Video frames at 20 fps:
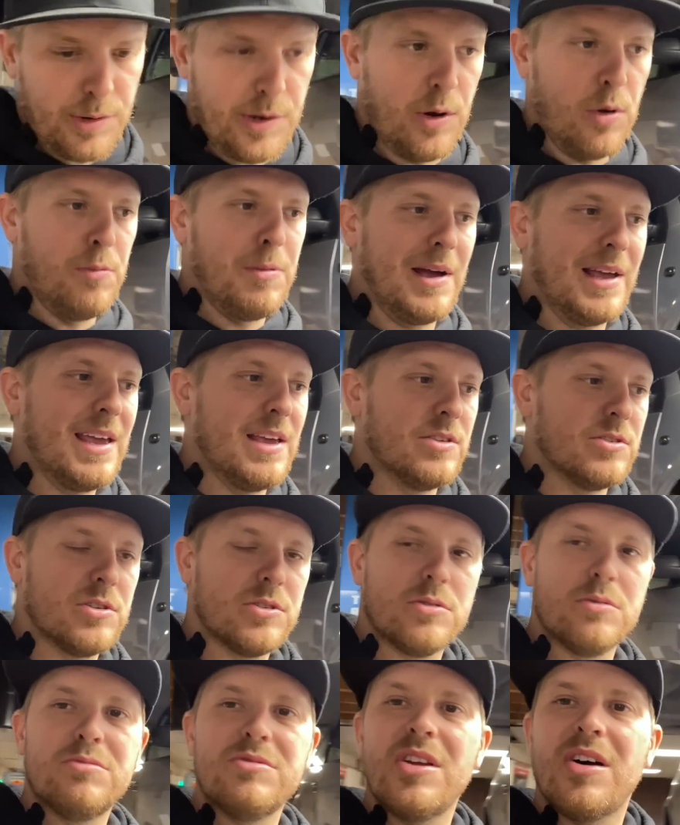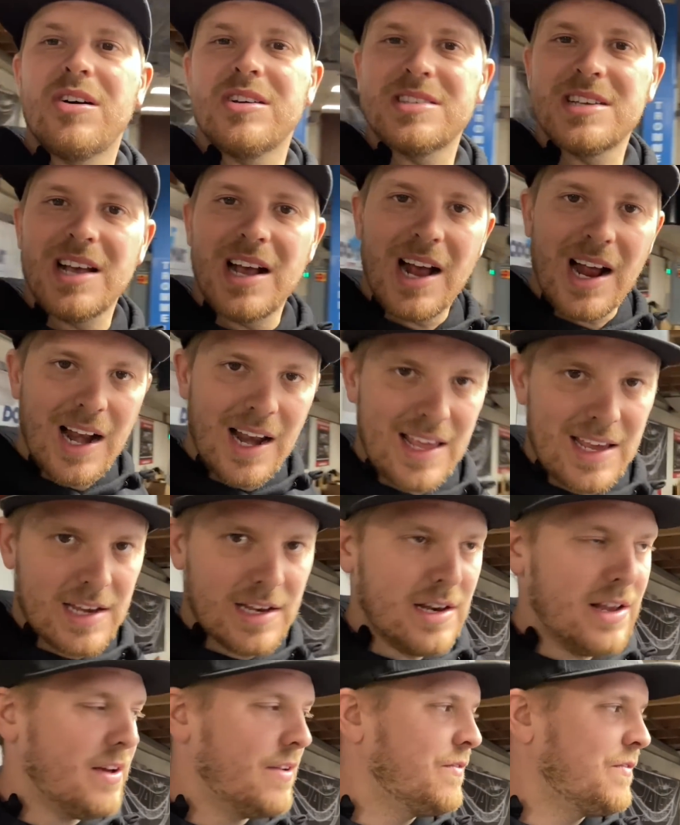it all back in, so it's all nice and
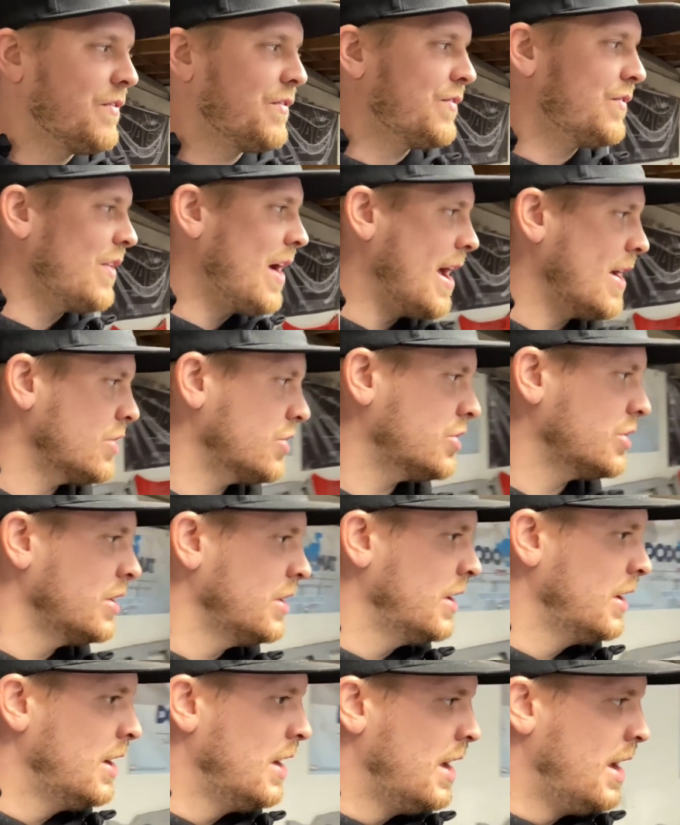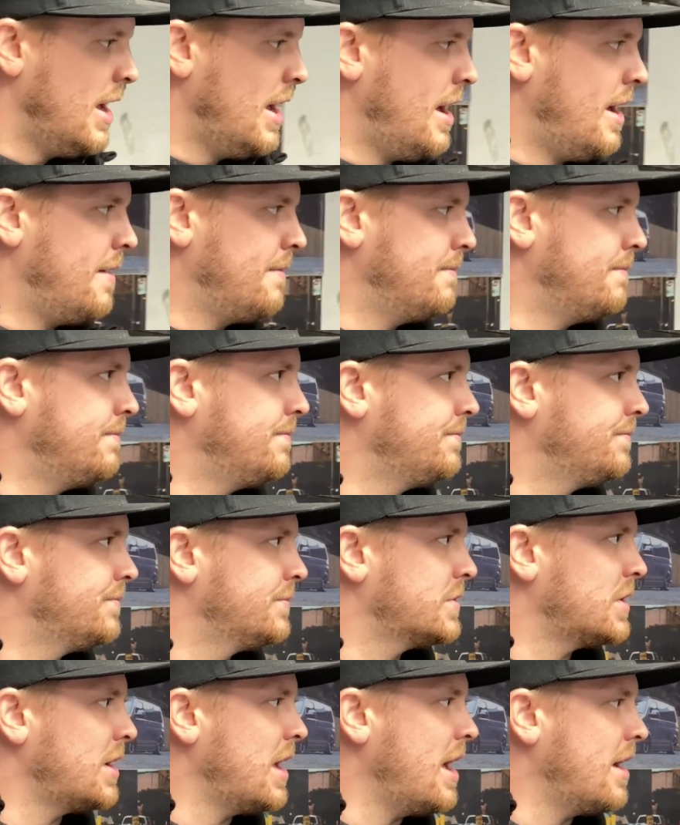clean and fresh. So
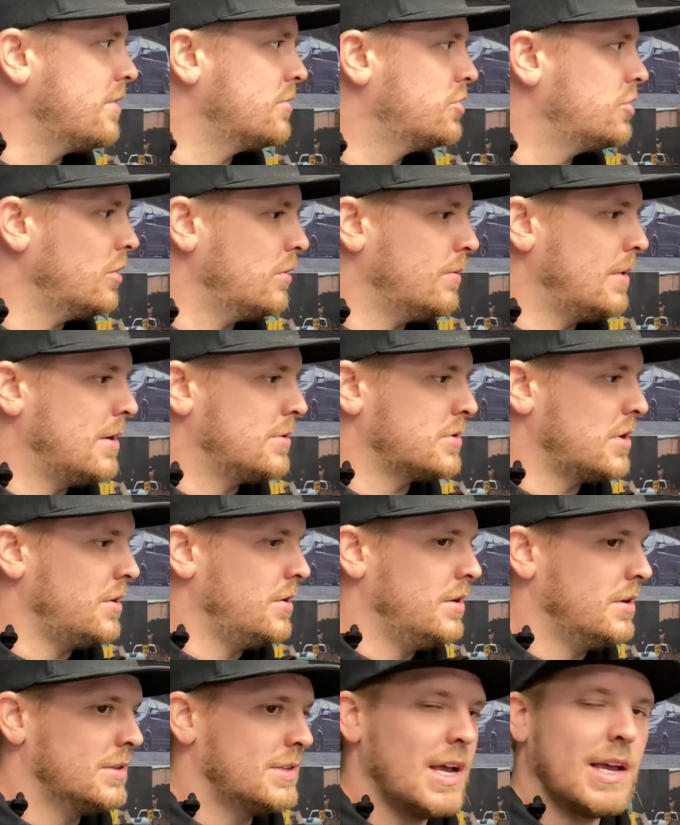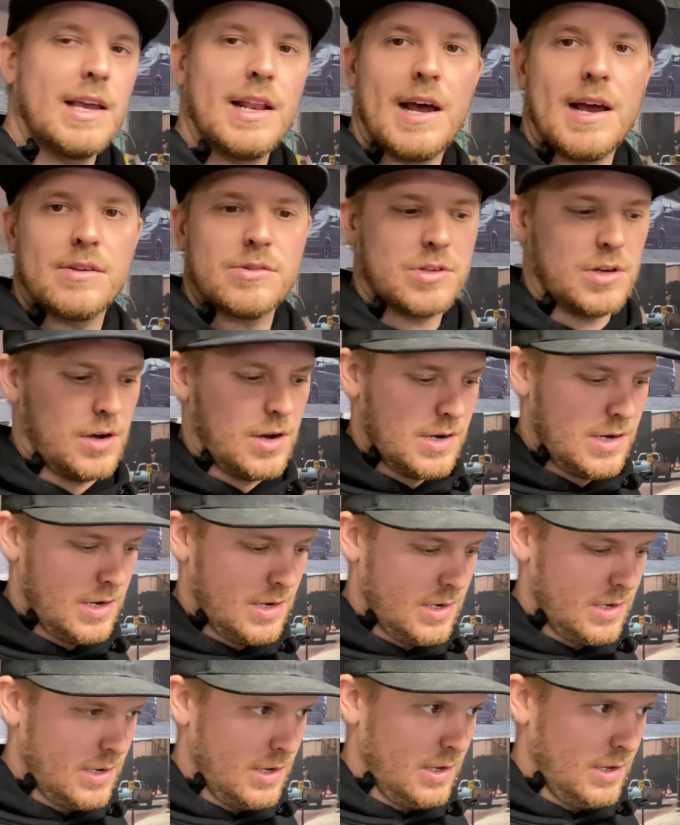yeah, chuck the wheels on, take it outside,
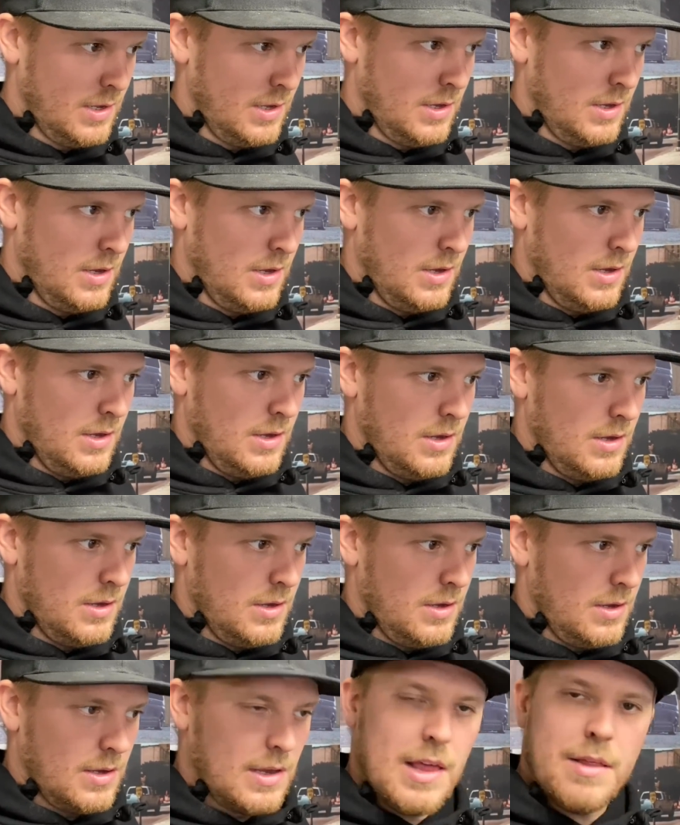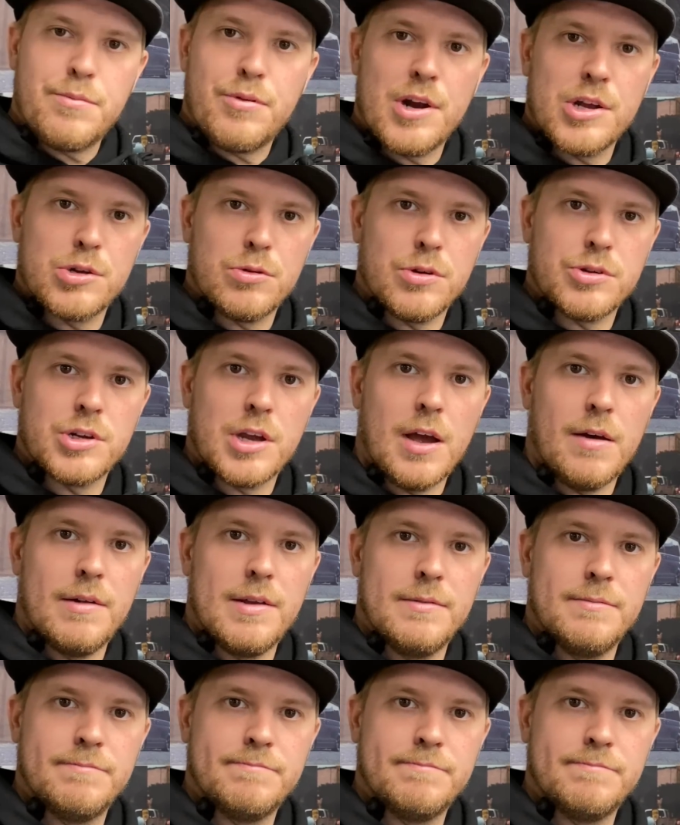get the pressure washer going.